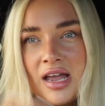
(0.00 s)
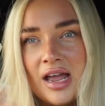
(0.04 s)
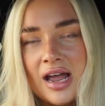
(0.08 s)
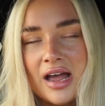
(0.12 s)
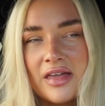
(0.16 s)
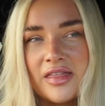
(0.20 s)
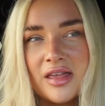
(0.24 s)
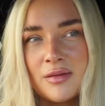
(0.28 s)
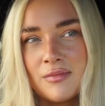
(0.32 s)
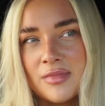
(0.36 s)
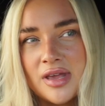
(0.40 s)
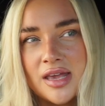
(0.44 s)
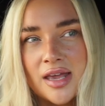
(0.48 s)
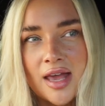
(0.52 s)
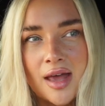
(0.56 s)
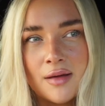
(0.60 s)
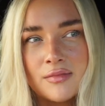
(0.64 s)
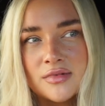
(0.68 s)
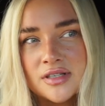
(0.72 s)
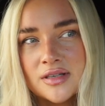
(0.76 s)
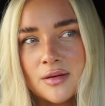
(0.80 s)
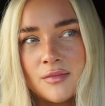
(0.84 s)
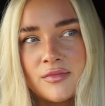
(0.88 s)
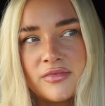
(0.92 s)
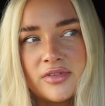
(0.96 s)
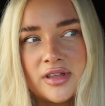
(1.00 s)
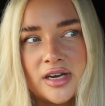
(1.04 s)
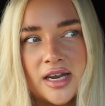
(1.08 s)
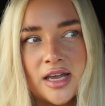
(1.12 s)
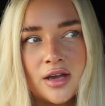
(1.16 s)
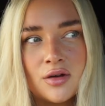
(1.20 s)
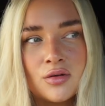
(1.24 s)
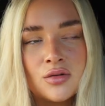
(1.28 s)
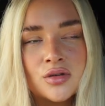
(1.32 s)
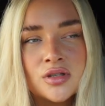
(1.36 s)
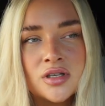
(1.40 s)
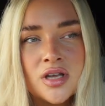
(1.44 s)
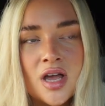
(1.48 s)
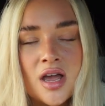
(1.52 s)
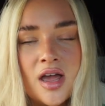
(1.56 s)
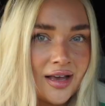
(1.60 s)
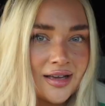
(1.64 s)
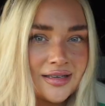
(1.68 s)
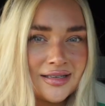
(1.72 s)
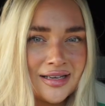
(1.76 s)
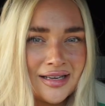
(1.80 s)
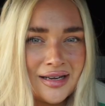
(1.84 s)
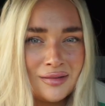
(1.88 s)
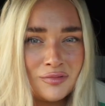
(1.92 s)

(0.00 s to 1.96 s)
and then make him something else. Like I said,